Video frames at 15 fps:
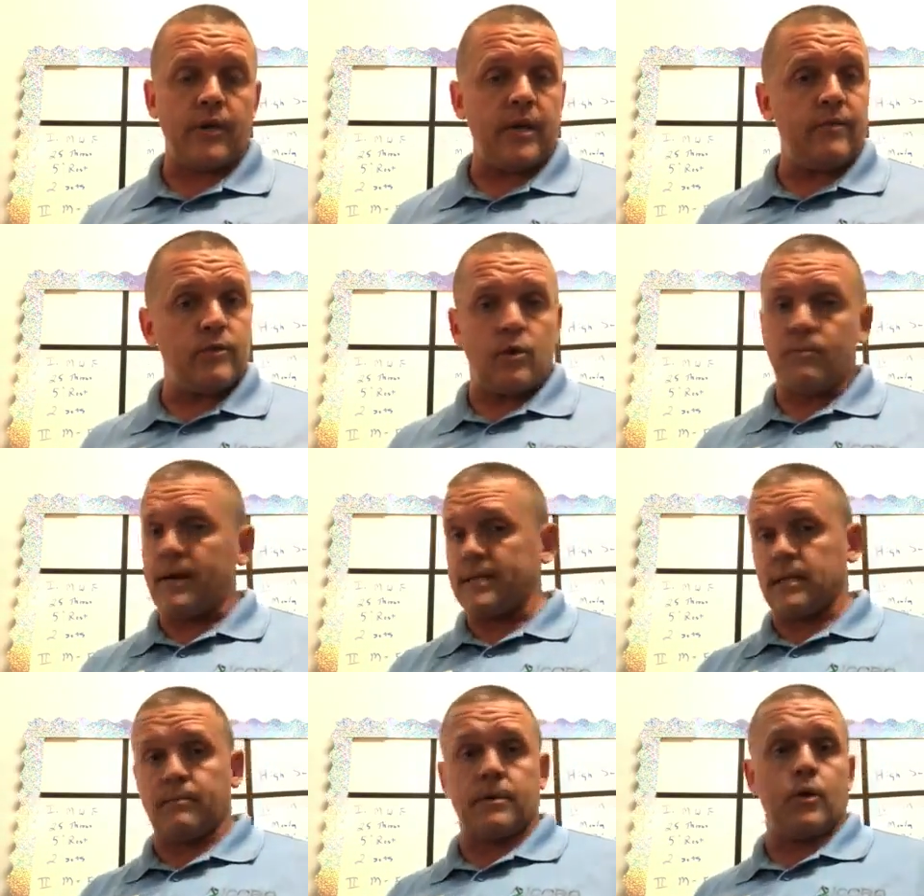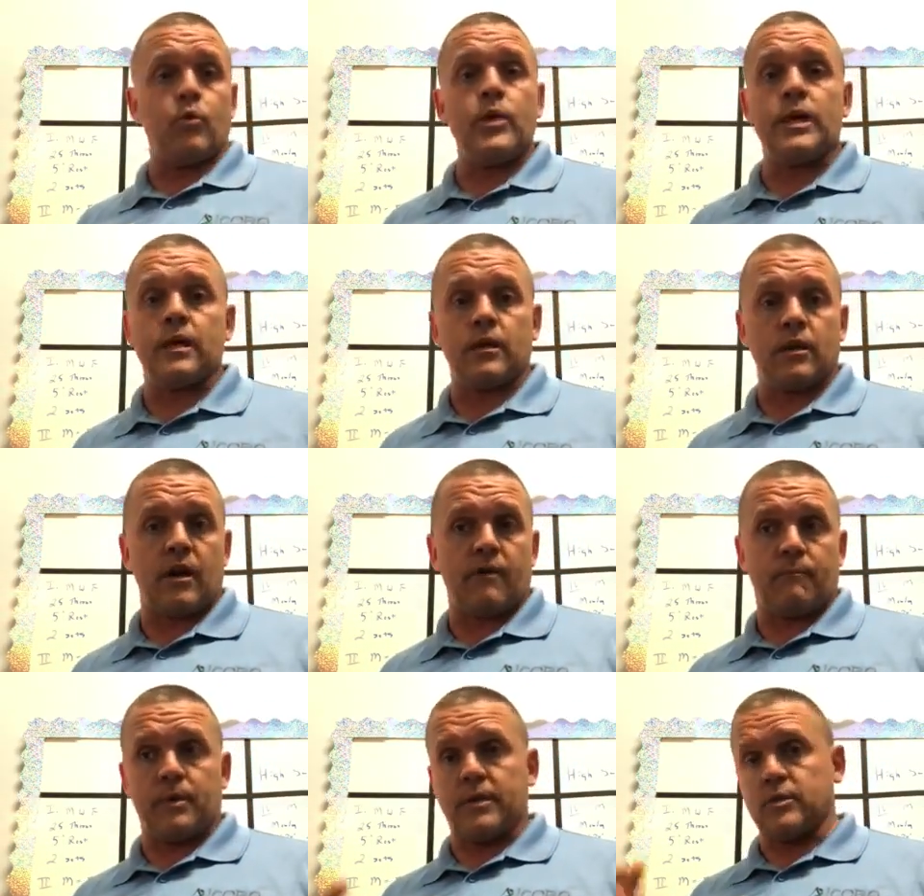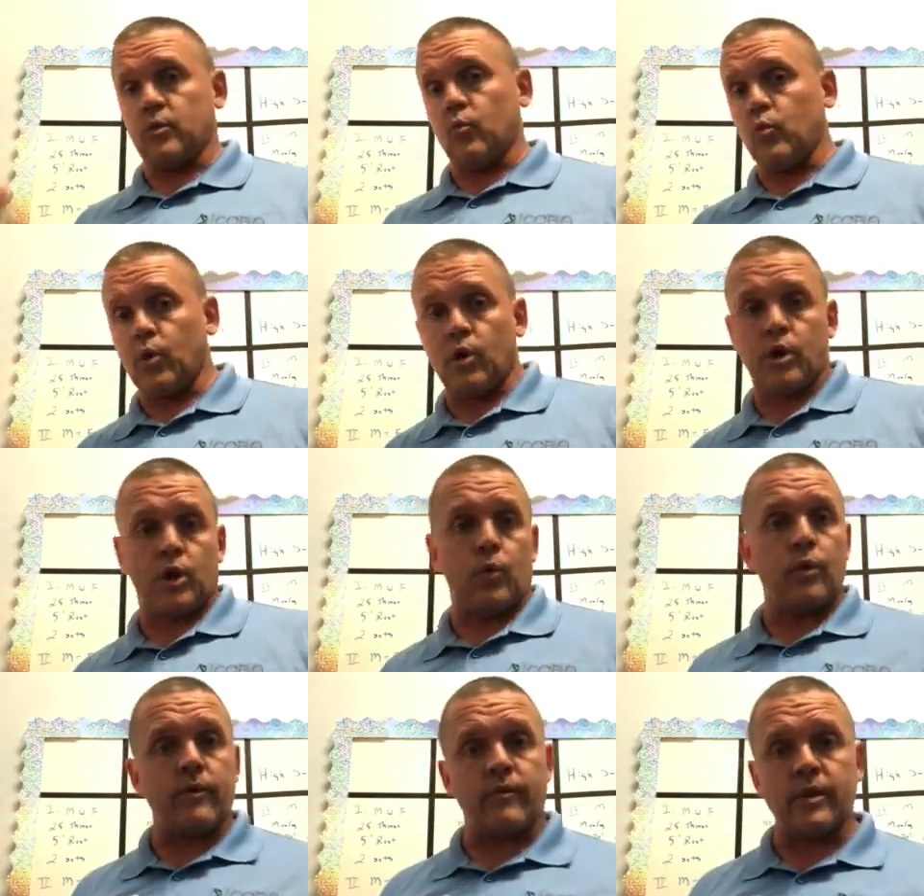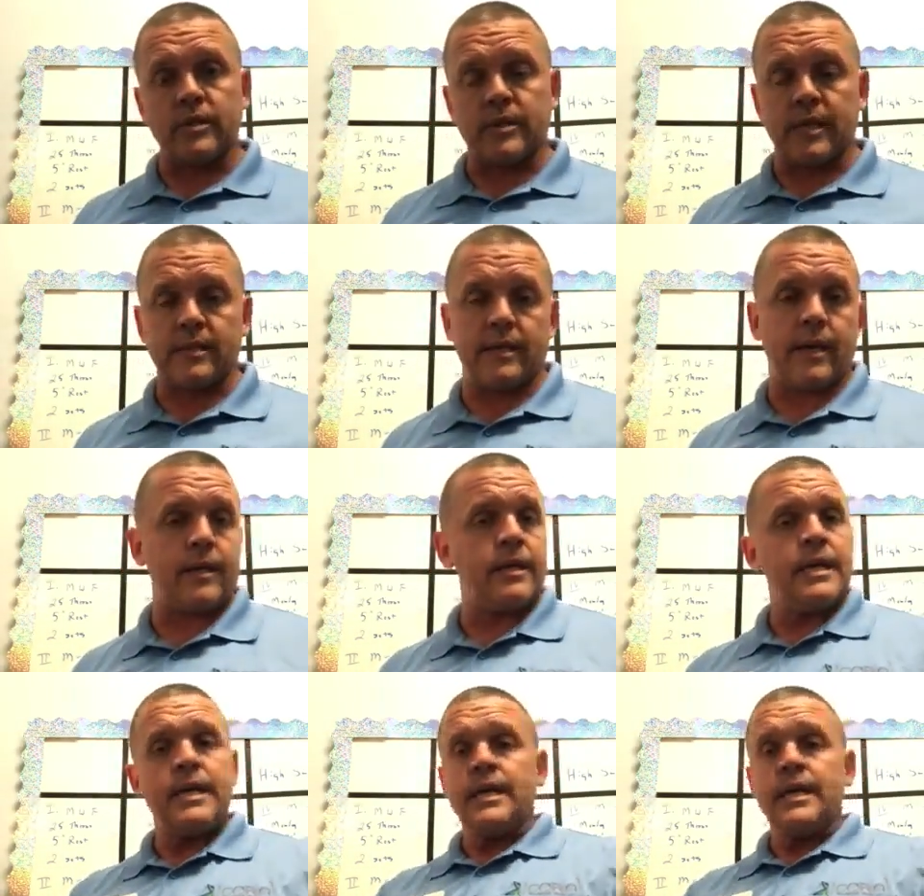Even though it might not be a weekend off because of work or whatever else like that,